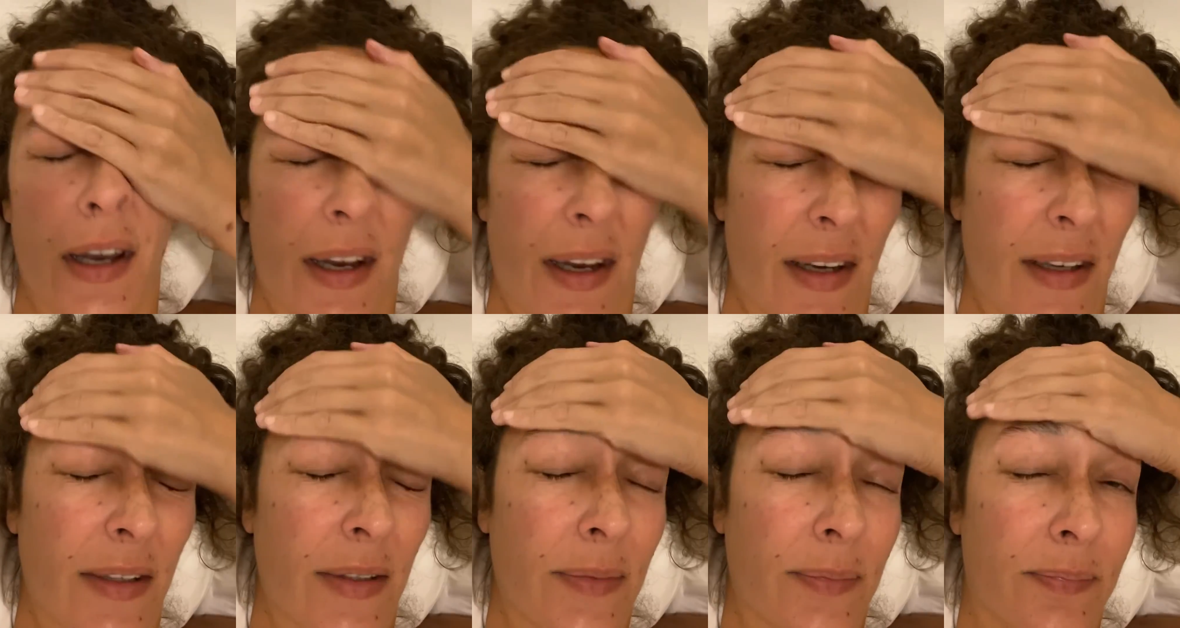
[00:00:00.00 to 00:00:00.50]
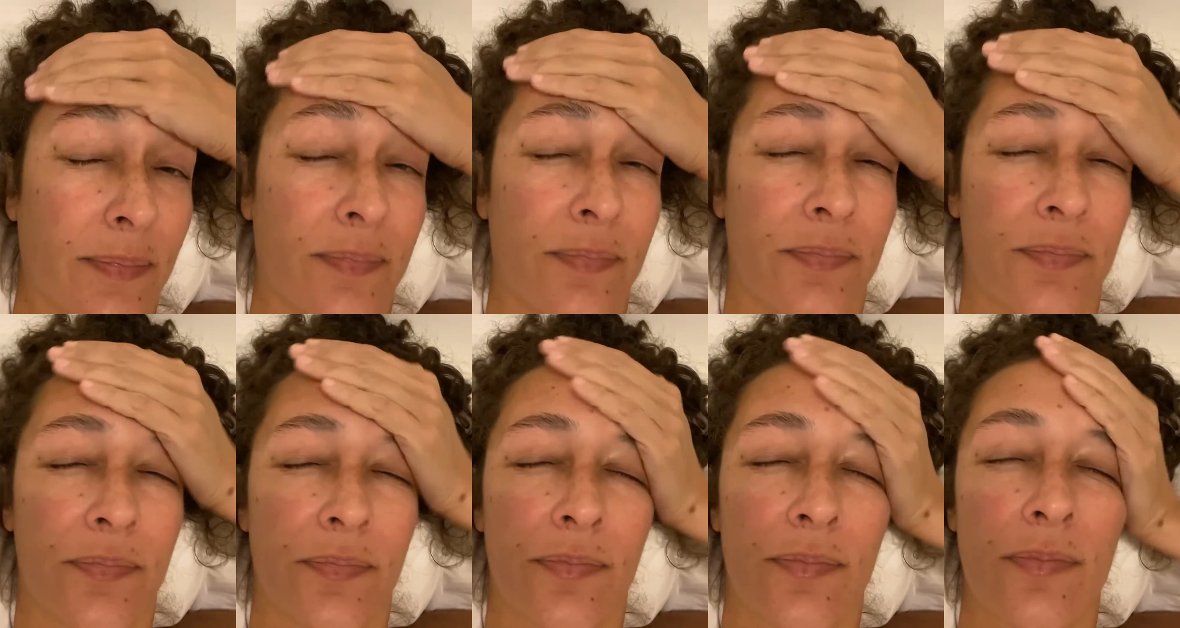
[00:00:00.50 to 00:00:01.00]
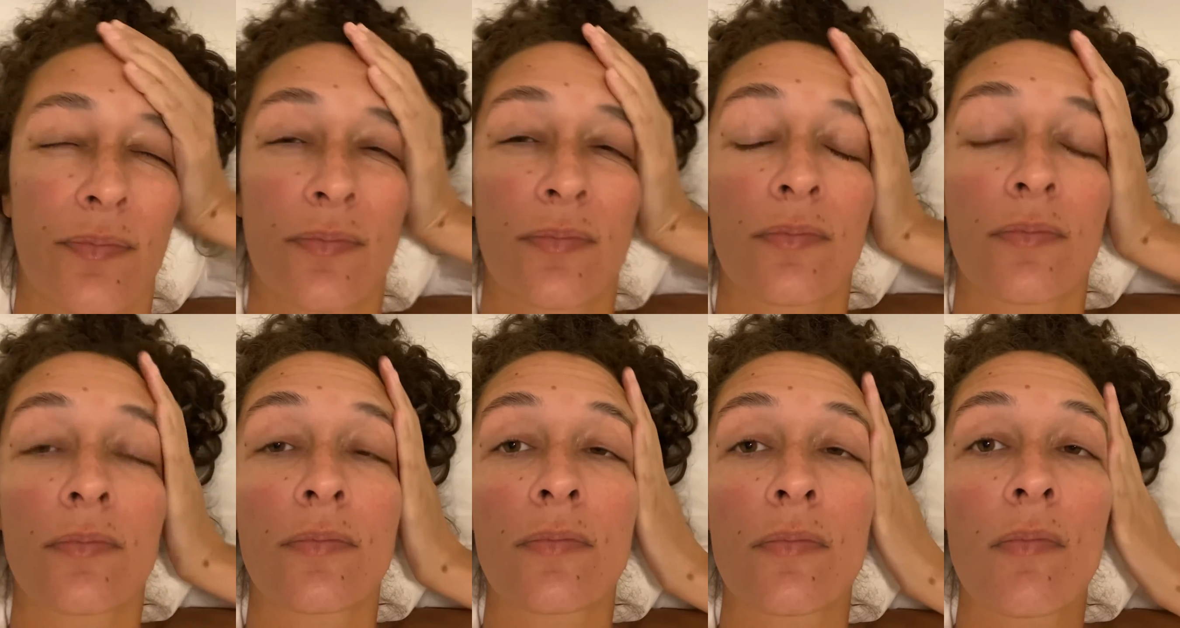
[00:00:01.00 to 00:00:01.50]
Um,
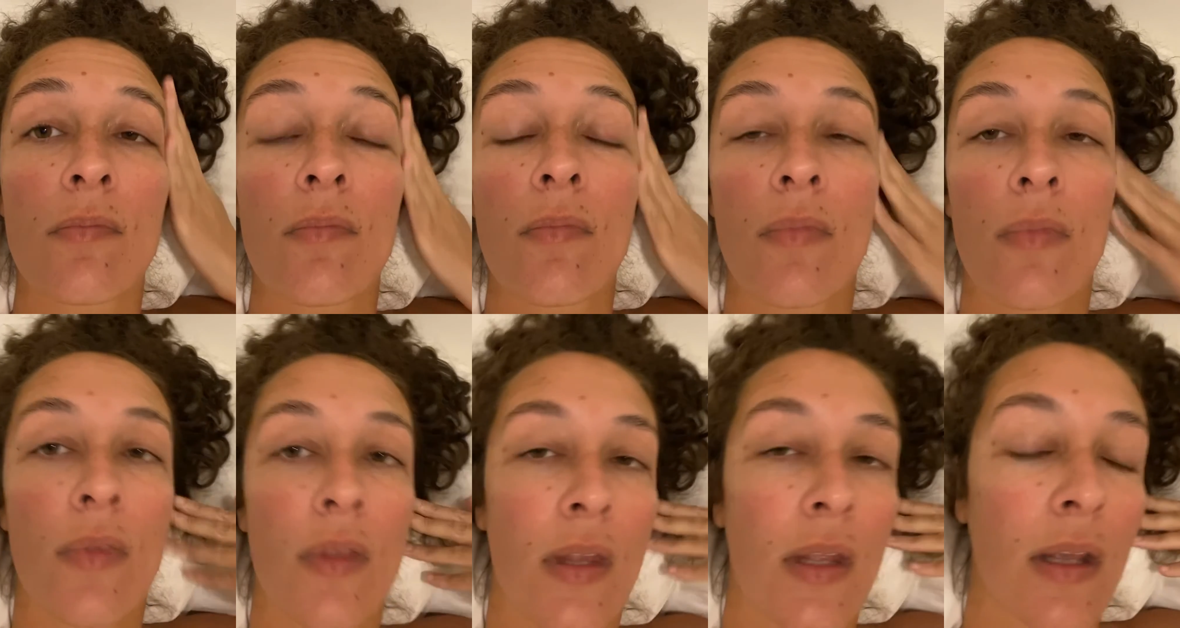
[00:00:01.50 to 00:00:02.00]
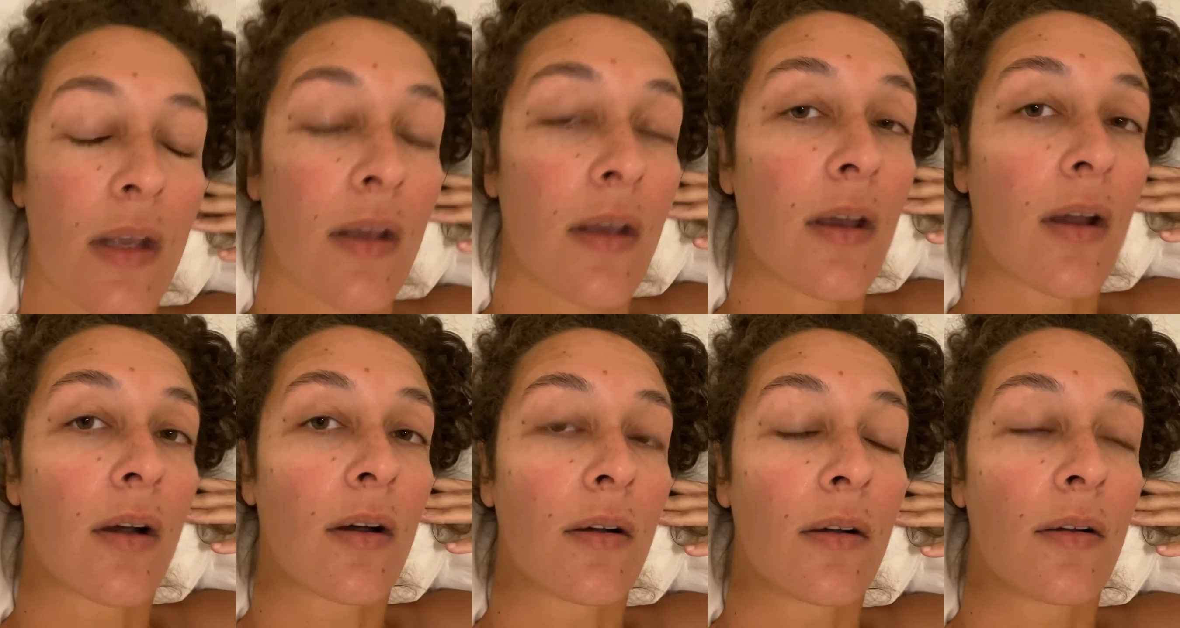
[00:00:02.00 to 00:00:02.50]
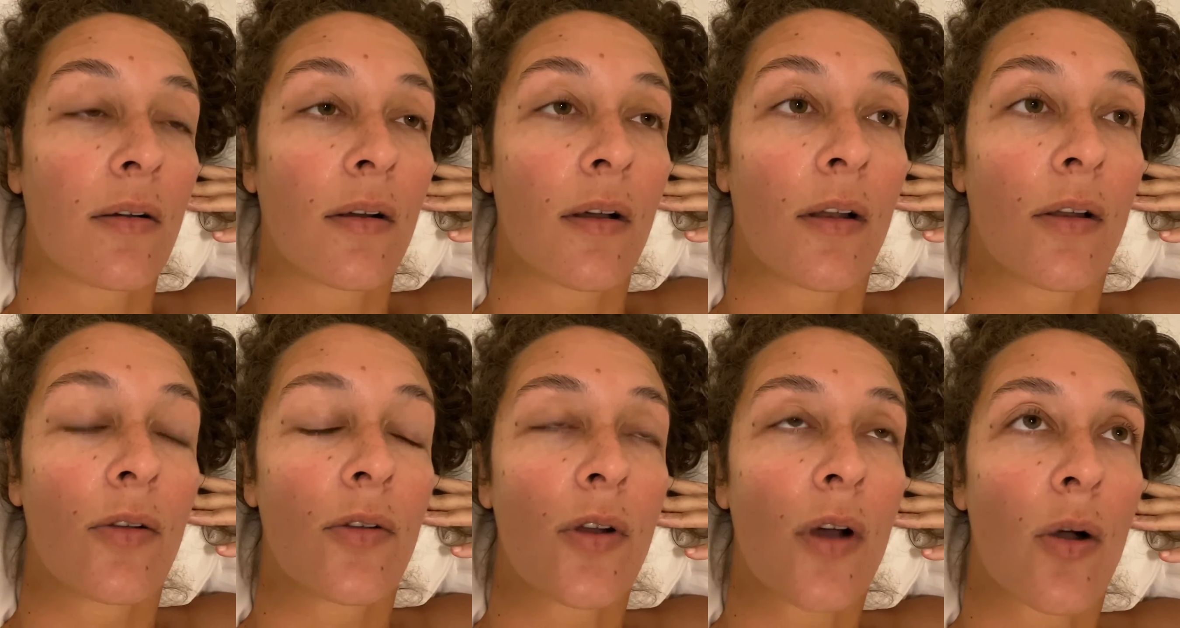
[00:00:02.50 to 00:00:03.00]
yeah,
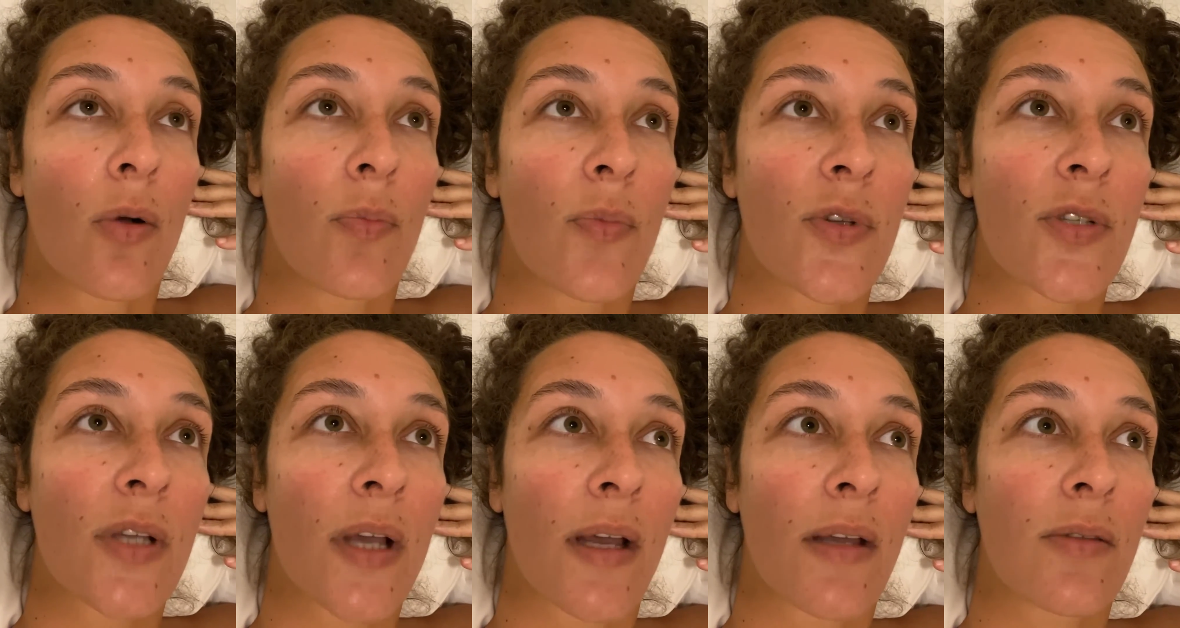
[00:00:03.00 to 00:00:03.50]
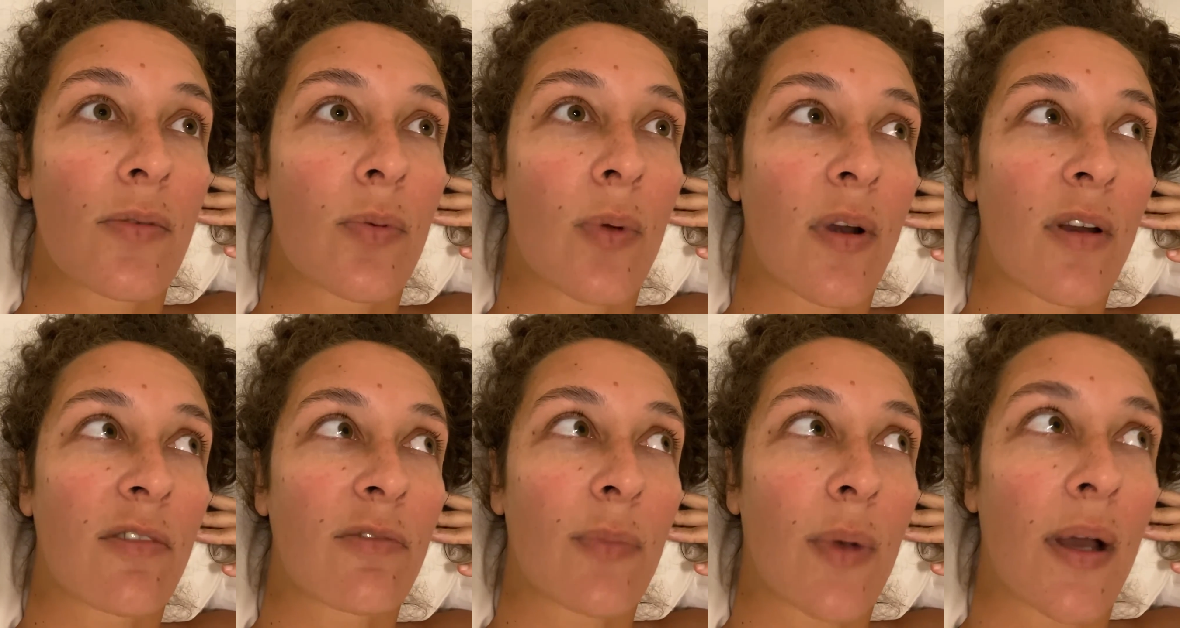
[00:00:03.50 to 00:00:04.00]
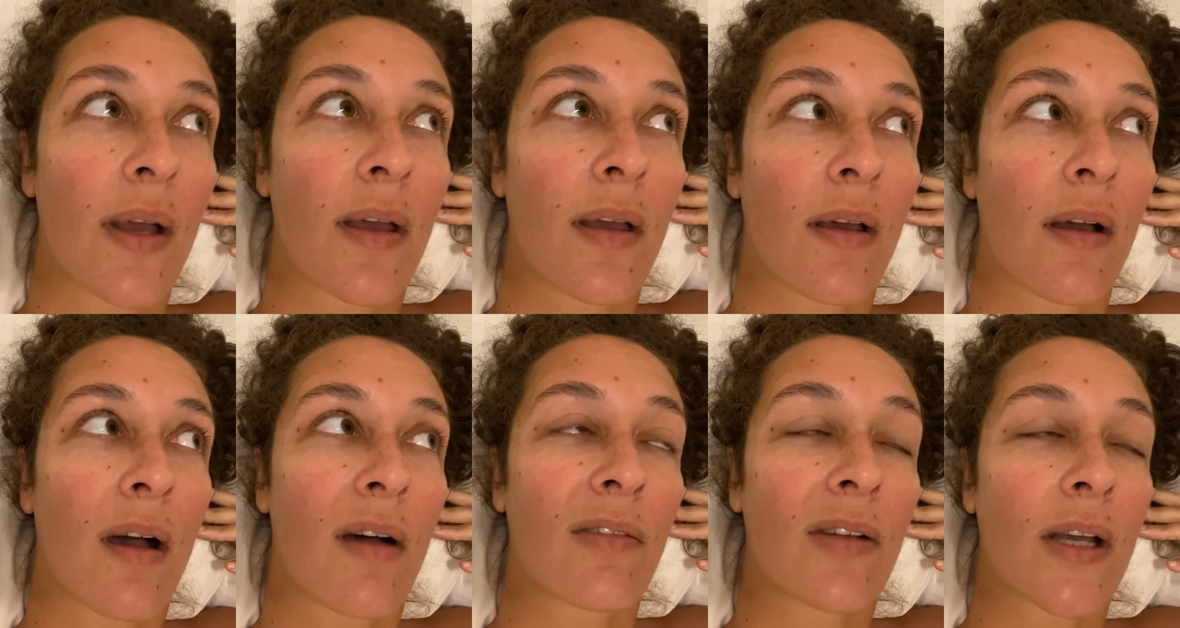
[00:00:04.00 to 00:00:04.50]
Luna almost ate one of
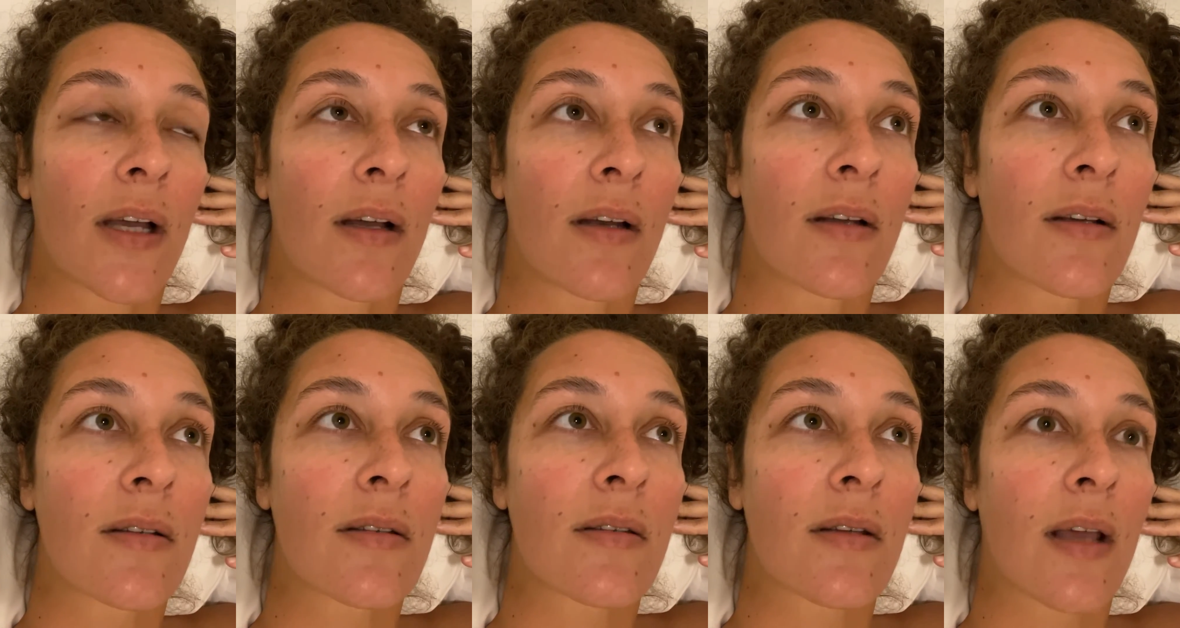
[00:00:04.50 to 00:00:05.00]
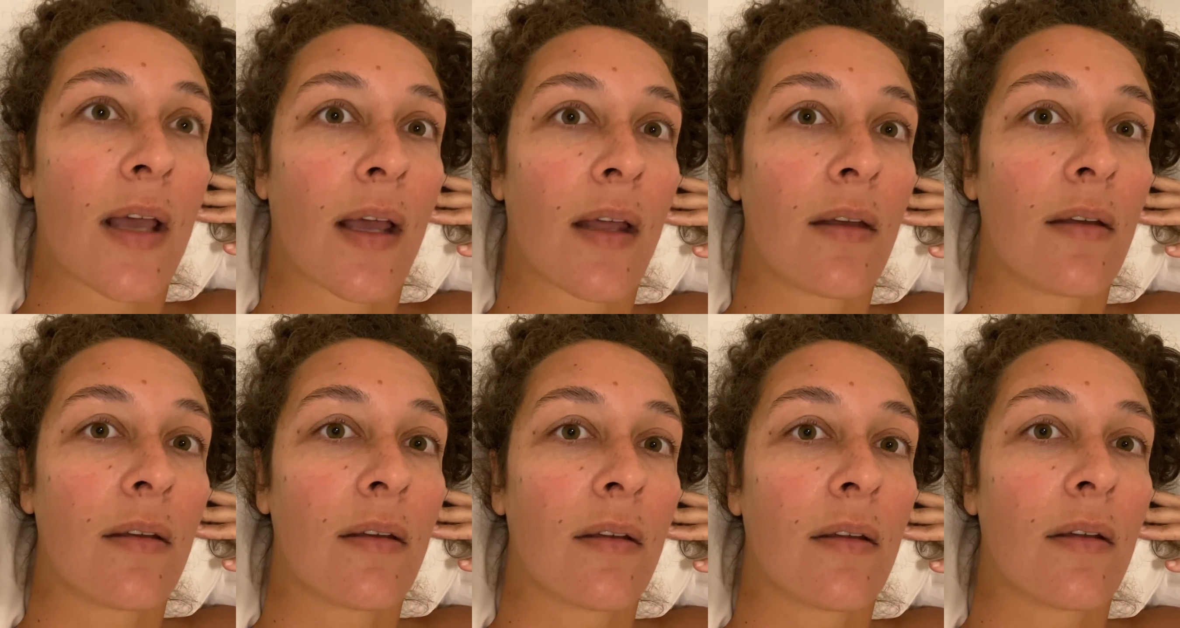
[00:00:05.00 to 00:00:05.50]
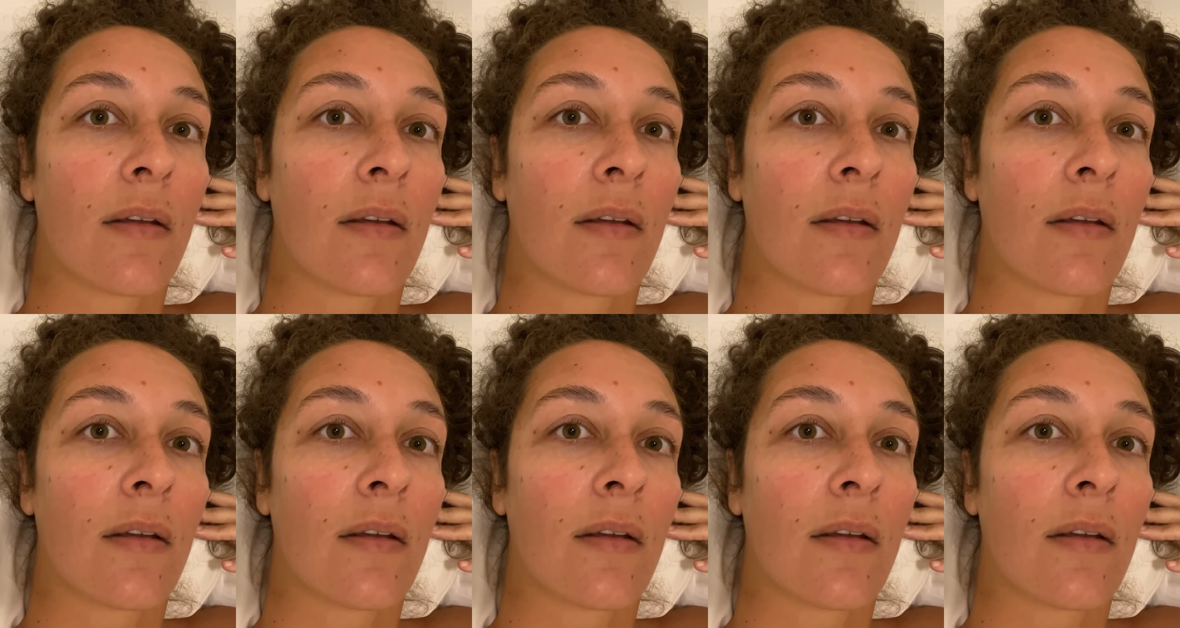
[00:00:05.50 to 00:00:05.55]
my Havaianas again.